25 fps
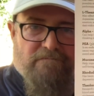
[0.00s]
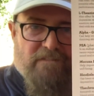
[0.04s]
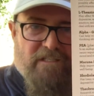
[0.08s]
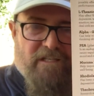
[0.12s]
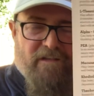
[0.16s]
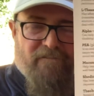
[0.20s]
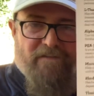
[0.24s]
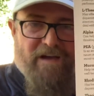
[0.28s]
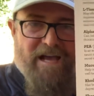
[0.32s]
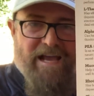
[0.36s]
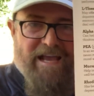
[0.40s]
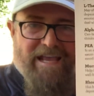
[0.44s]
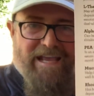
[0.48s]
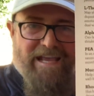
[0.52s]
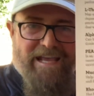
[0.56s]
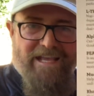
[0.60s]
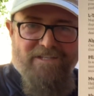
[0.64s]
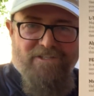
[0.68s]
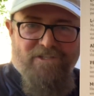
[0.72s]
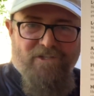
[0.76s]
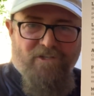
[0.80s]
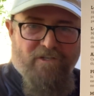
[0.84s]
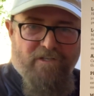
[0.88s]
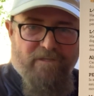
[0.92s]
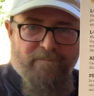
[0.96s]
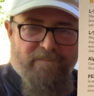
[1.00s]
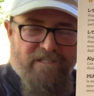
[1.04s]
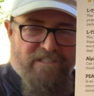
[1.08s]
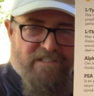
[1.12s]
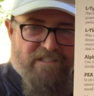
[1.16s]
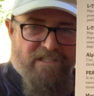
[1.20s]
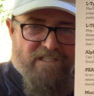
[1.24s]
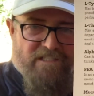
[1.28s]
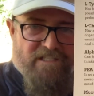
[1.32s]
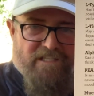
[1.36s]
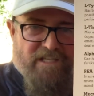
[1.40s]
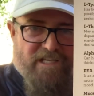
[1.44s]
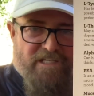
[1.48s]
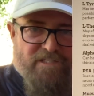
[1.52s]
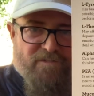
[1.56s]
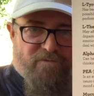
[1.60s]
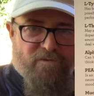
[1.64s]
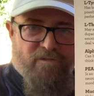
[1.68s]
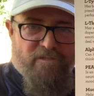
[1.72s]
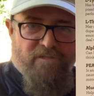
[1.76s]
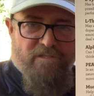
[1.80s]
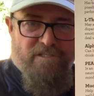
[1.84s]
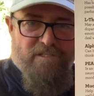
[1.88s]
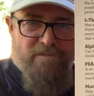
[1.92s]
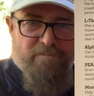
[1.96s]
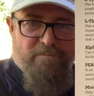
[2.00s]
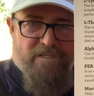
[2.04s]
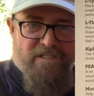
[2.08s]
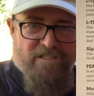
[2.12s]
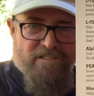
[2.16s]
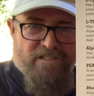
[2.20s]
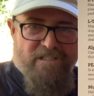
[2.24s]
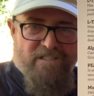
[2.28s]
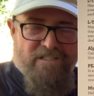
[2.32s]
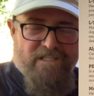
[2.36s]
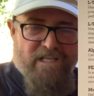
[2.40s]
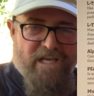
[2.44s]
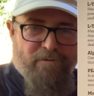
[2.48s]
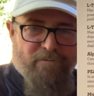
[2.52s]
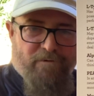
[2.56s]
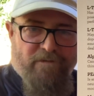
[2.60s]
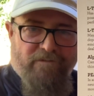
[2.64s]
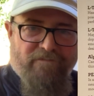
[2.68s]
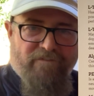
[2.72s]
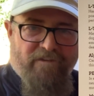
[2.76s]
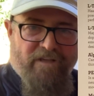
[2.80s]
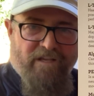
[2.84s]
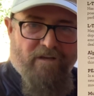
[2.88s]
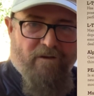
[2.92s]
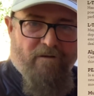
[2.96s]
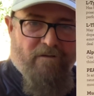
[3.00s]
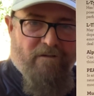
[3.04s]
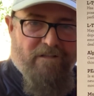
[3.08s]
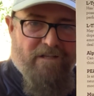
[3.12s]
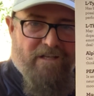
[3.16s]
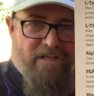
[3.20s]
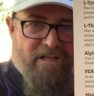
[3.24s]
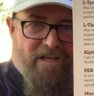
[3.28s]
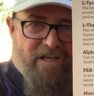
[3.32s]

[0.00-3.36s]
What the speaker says: If I had to be successful in this business, I would fail.